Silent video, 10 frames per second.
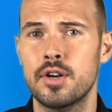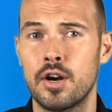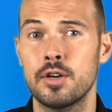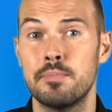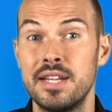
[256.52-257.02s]

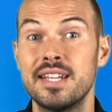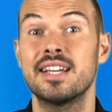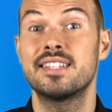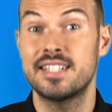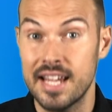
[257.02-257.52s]
card being
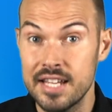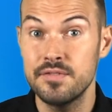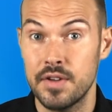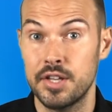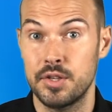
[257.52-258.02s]
a 10
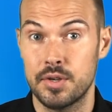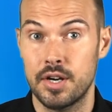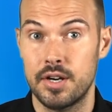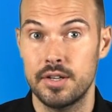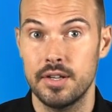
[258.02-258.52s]
value
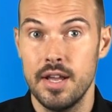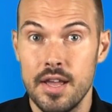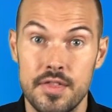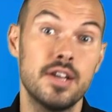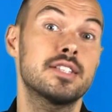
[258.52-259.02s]
card,
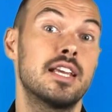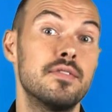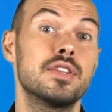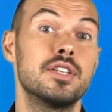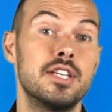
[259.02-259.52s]
thus
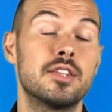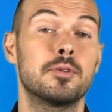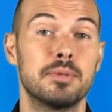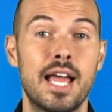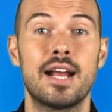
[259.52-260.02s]
giving the dealer
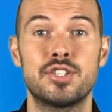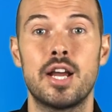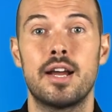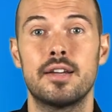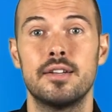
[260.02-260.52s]

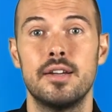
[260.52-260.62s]
blackjack.